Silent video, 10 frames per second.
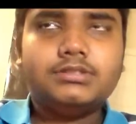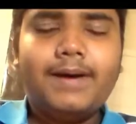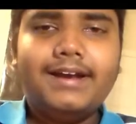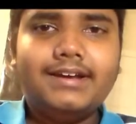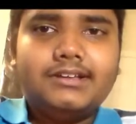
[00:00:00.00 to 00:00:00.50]
The
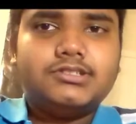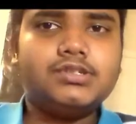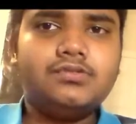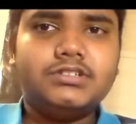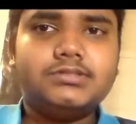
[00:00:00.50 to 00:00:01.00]
spider gets
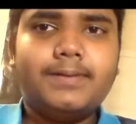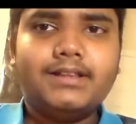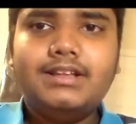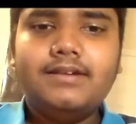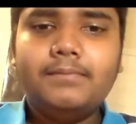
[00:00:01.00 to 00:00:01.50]
squished,
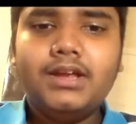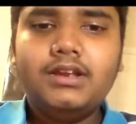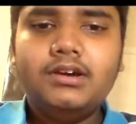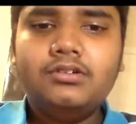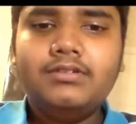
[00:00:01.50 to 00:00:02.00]
but then
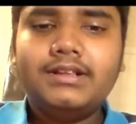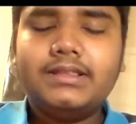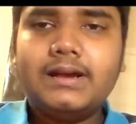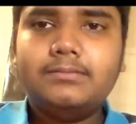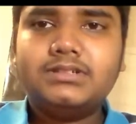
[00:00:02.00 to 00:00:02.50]
Minho
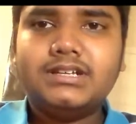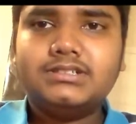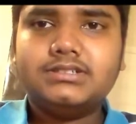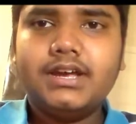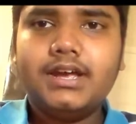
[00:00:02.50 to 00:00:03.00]
and Thomas
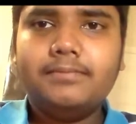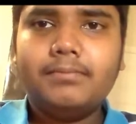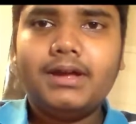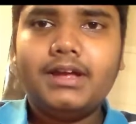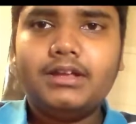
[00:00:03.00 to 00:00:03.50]

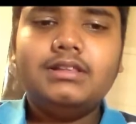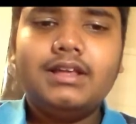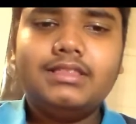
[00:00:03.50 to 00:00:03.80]
escape, and